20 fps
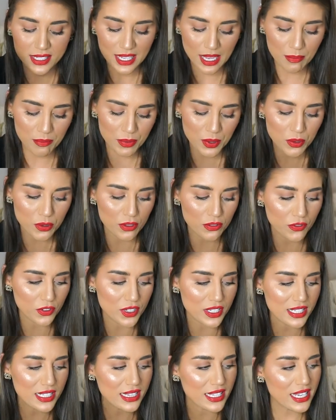same
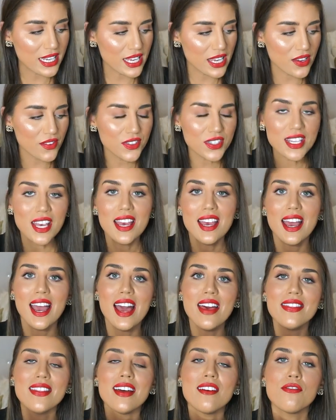beautiful sleeves,
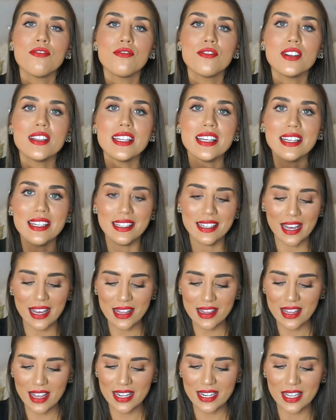and that frilly
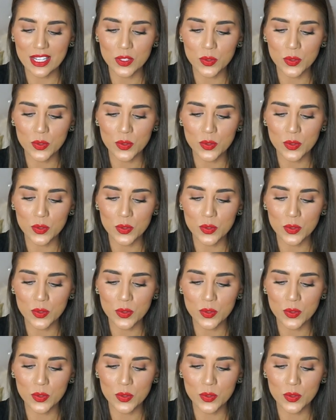neckline line